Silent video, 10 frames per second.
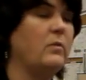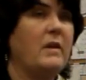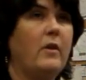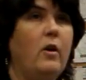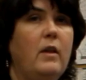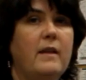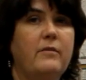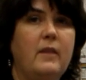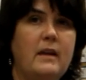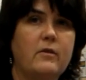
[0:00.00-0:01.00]
because we have a whole lot of
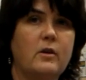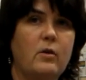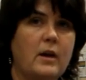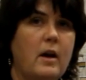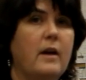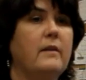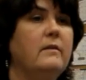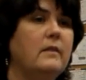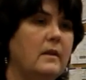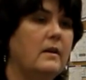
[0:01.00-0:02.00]
flavor going on
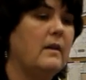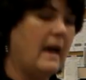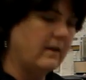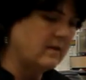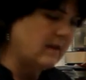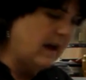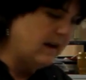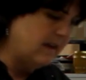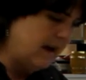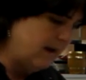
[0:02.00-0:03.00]

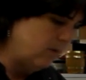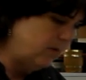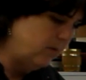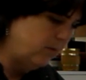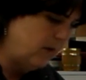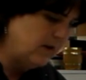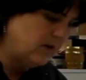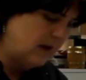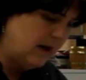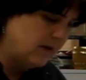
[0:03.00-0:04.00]
outside of that with some fresh
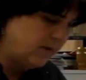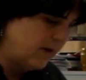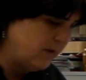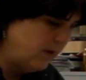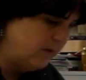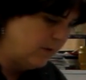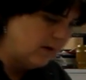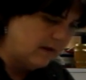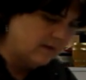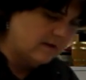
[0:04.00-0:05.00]
sage, fresh rosemary in the